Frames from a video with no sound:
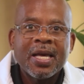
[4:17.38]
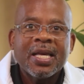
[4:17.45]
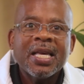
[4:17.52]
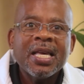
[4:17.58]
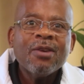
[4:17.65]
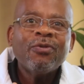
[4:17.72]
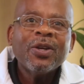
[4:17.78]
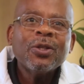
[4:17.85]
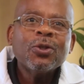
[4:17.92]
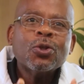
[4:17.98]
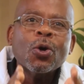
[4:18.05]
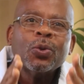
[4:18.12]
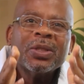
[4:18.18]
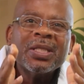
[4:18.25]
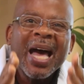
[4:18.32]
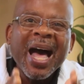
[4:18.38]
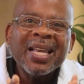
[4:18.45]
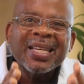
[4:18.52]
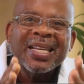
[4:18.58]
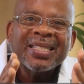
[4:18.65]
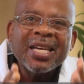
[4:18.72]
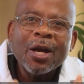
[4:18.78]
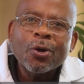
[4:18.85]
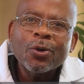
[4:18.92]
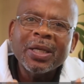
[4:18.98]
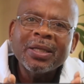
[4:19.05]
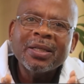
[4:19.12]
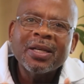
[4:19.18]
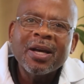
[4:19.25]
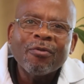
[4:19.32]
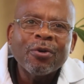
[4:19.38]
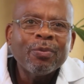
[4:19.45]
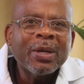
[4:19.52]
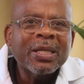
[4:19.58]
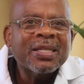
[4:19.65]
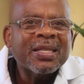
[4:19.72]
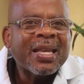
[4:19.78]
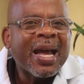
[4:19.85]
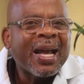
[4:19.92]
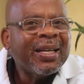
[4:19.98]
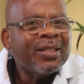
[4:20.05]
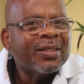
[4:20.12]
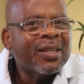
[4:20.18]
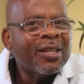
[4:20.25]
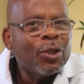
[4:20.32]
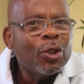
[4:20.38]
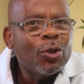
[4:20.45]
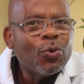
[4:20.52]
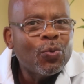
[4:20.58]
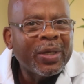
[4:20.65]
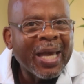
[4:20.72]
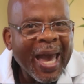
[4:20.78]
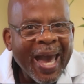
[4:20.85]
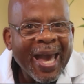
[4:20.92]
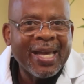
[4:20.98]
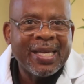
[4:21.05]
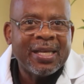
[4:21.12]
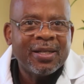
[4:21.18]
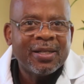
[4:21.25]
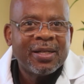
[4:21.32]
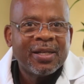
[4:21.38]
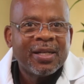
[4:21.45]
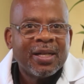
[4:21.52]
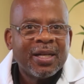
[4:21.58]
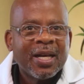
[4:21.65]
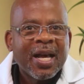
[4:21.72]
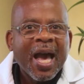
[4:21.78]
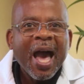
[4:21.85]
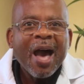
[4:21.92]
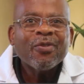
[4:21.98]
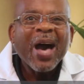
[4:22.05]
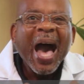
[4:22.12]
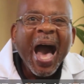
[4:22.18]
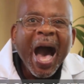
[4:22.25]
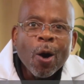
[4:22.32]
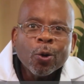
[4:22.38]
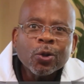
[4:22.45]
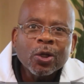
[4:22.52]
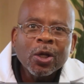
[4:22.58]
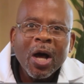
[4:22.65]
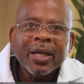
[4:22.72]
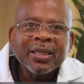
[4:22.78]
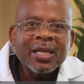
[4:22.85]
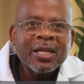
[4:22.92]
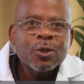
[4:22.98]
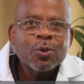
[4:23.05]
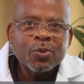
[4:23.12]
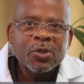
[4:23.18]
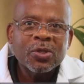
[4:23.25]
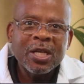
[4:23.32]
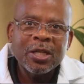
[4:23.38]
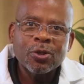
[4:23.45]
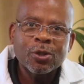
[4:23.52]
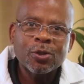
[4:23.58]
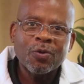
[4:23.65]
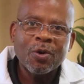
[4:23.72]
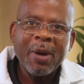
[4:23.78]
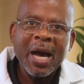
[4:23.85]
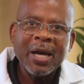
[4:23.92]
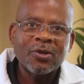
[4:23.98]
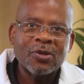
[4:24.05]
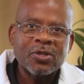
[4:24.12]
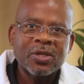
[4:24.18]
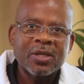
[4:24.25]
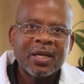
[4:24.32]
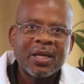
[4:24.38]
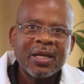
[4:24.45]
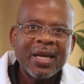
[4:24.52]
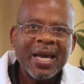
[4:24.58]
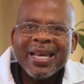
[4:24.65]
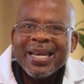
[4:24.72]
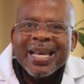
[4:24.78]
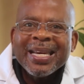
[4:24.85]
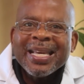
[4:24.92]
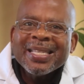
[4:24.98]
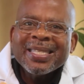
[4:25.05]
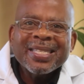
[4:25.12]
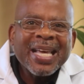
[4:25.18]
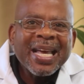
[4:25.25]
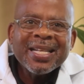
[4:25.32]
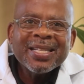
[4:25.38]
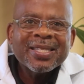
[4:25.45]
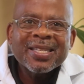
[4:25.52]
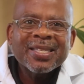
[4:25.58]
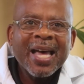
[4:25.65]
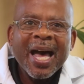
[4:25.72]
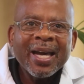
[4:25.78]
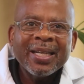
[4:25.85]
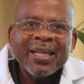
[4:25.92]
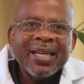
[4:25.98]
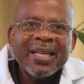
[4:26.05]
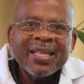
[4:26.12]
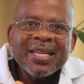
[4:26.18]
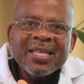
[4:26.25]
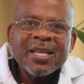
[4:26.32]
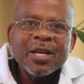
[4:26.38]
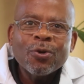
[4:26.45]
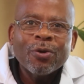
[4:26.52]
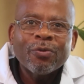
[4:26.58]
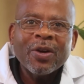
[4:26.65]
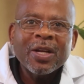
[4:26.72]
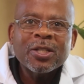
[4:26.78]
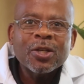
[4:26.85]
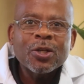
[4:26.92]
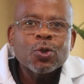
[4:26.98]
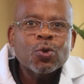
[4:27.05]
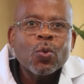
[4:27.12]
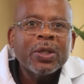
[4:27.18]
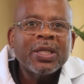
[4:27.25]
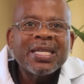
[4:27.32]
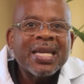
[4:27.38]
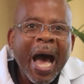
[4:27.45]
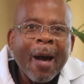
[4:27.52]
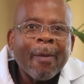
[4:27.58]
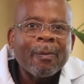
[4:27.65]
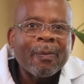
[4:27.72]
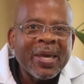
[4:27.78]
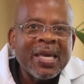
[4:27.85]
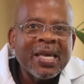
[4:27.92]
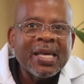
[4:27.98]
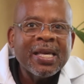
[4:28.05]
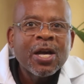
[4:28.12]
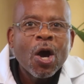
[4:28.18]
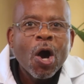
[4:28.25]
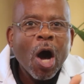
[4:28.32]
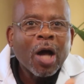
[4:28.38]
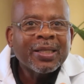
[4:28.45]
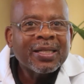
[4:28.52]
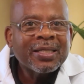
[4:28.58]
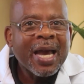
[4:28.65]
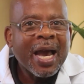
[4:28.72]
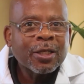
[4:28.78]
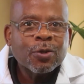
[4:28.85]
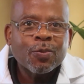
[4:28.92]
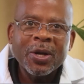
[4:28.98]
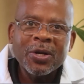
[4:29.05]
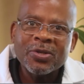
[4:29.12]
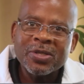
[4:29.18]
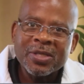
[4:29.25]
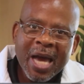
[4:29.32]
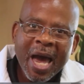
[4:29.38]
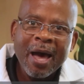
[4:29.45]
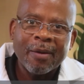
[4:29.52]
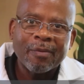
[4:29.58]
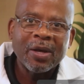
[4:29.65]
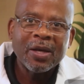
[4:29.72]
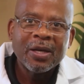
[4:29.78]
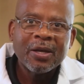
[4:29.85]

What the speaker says: Even totalitarian governments like the UK have outlawed these procedures for minors. In any sane society, these interventions would not be on the taxpayer's tab.